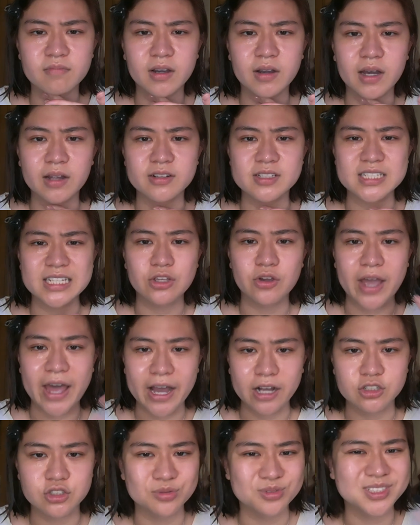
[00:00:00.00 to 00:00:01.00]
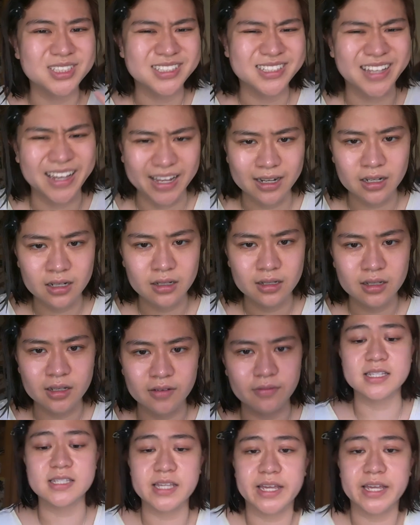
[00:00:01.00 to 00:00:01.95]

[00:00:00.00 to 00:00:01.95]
how to say, your actual skin. It's